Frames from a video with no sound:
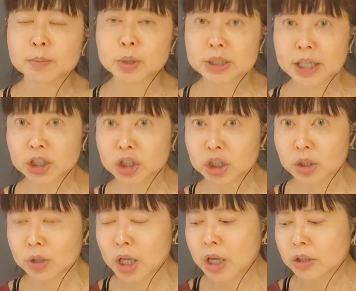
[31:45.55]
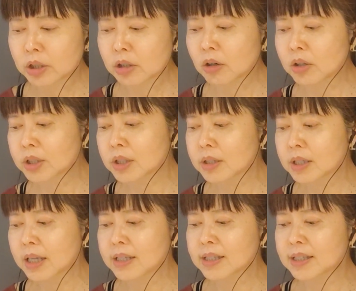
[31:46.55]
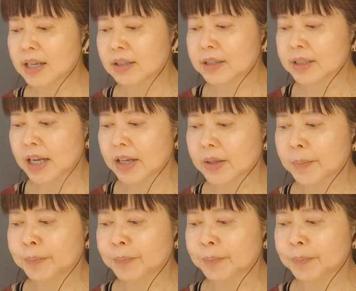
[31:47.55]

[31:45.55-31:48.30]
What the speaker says: potential. So it causes cell death.